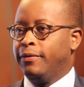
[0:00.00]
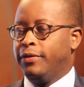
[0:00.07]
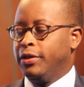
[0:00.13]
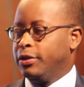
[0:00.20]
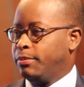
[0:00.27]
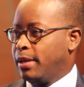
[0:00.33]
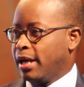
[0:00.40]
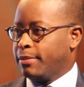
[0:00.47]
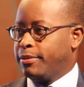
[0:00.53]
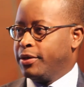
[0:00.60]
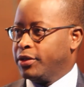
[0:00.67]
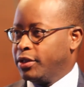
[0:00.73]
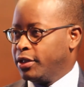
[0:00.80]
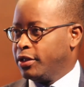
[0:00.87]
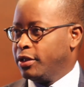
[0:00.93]
first black
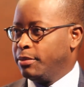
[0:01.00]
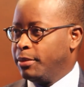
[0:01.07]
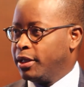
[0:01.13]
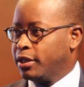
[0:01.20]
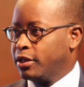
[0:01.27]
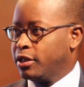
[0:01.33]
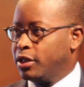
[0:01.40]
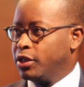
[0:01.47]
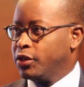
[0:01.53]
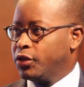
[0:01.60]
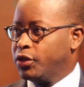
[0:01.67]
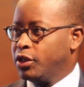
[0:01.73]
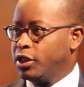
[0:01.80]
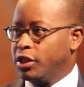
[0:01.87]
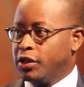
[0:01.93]
president of the American Cardiac
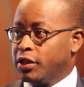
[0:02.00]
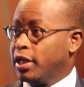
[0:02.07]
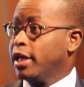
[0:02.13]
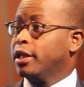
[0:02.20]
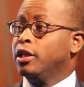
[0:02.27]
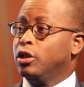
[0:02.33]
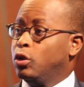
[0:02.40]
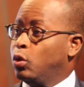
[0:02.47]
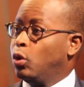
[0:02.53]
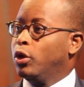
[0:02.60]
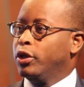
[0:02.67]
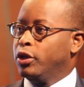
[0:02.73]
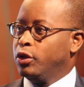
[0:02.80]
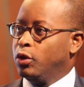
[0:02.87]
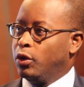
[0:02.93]
Surgeons, and I could go
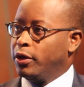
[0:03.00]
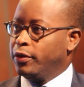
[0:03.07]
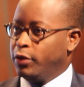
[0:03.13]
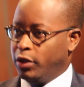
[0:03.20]
on and on.